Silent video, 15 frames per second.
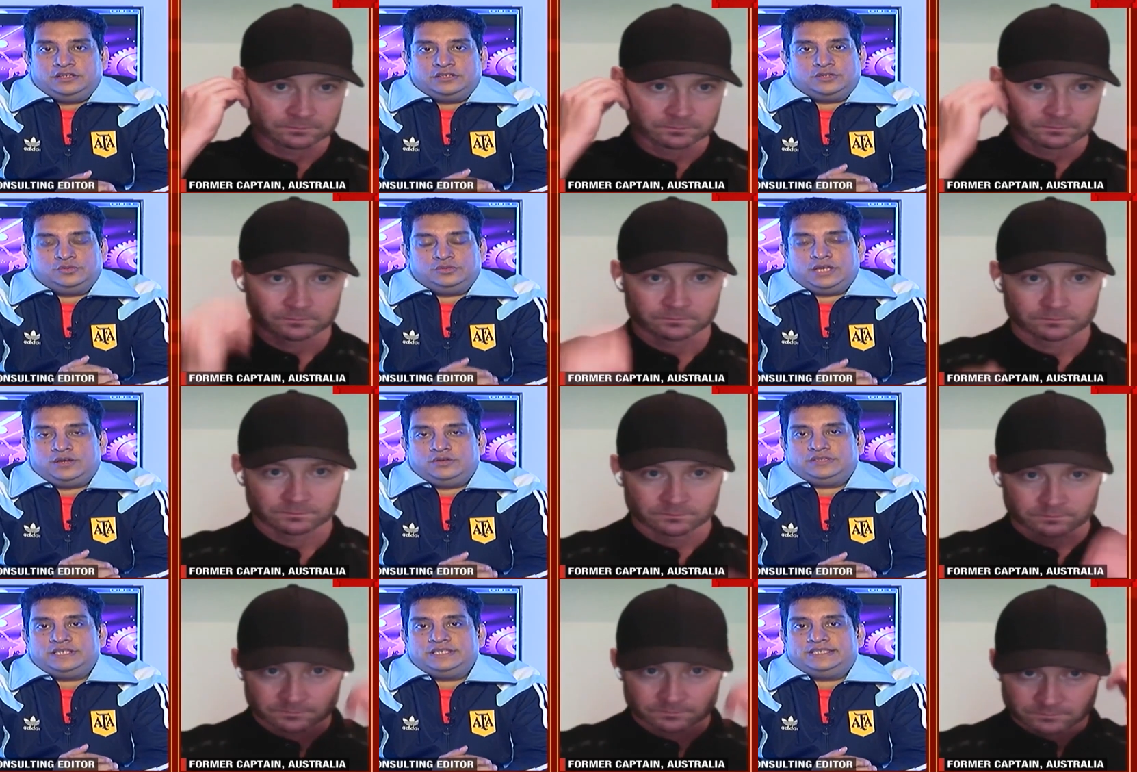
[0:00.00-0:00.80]

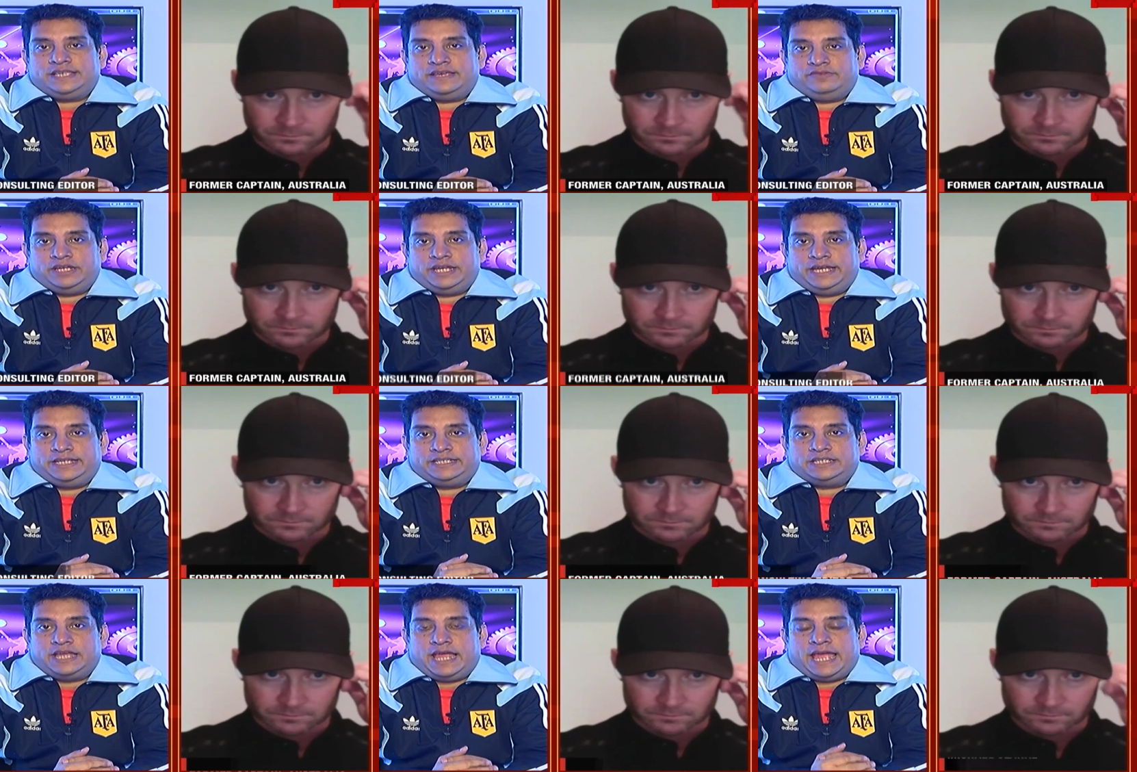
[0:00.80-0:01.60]

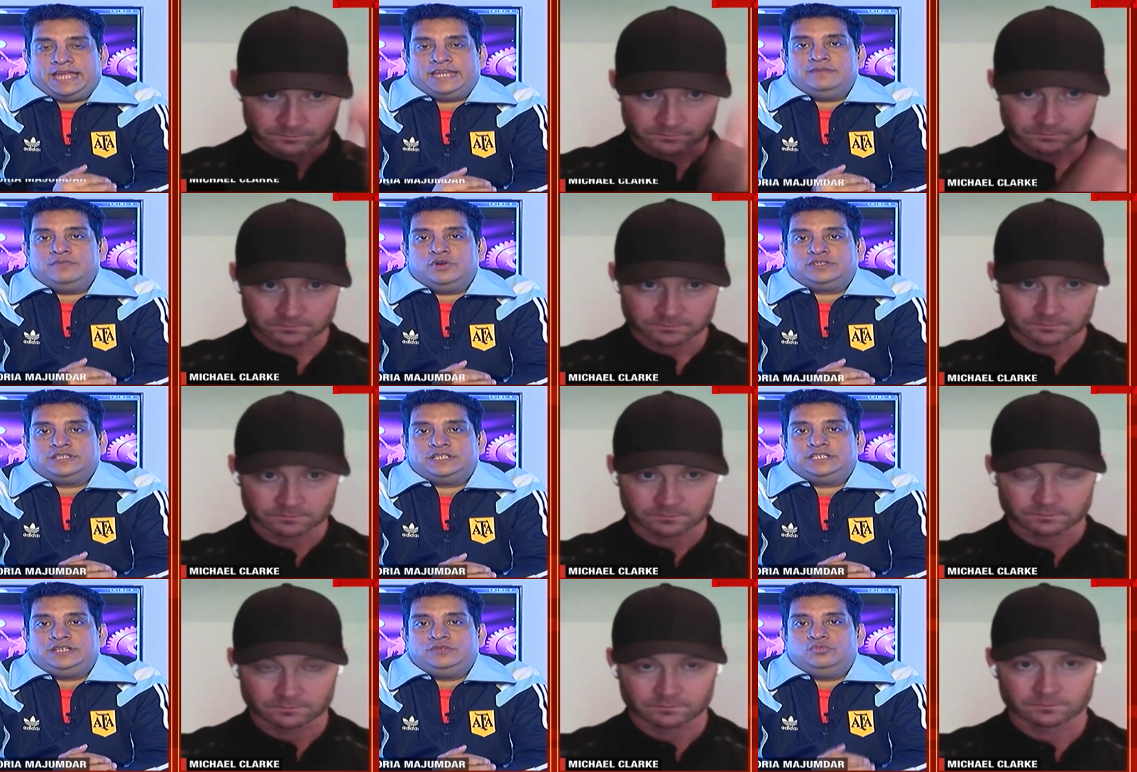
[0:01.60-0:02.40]
Speaker 1: 2007-08
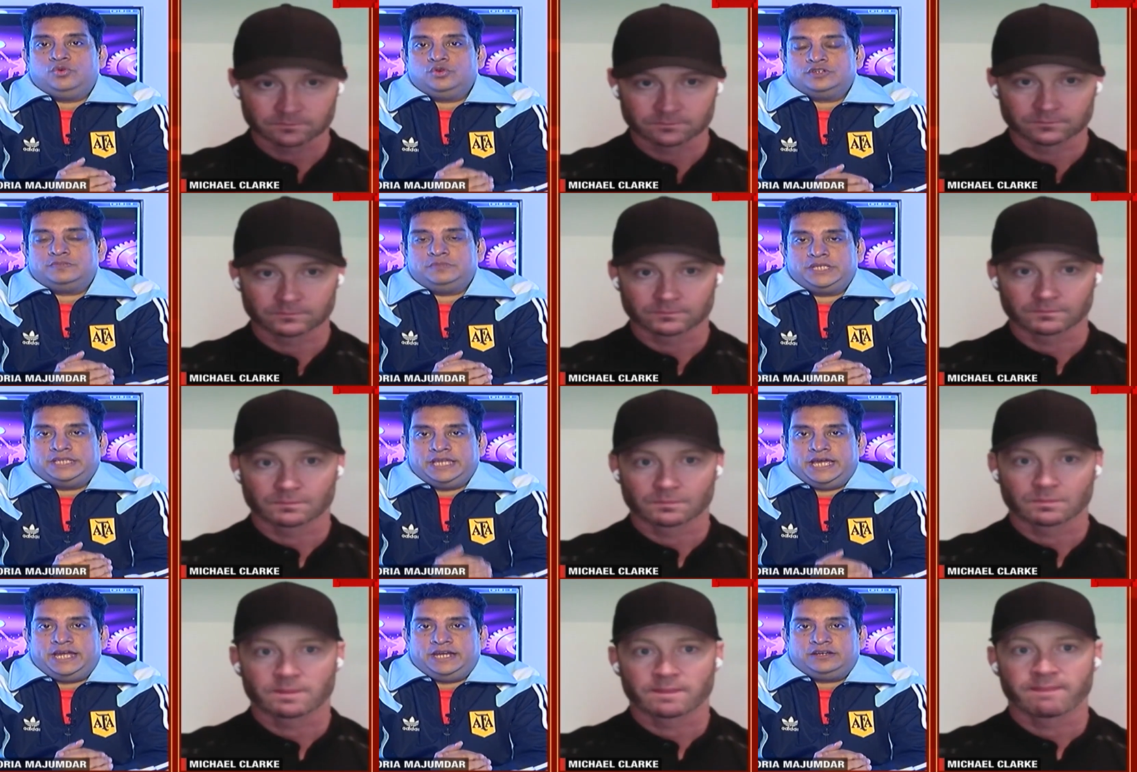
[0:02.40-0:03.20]
animosity won't be
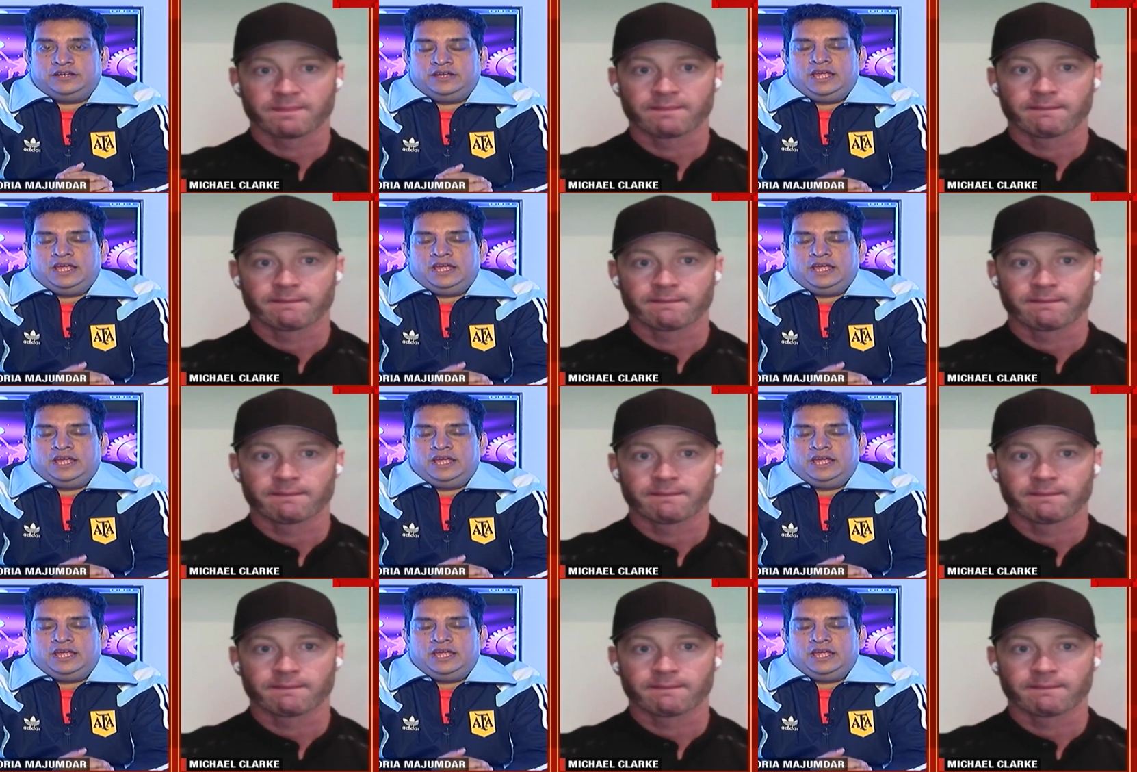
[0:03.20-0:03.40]
there.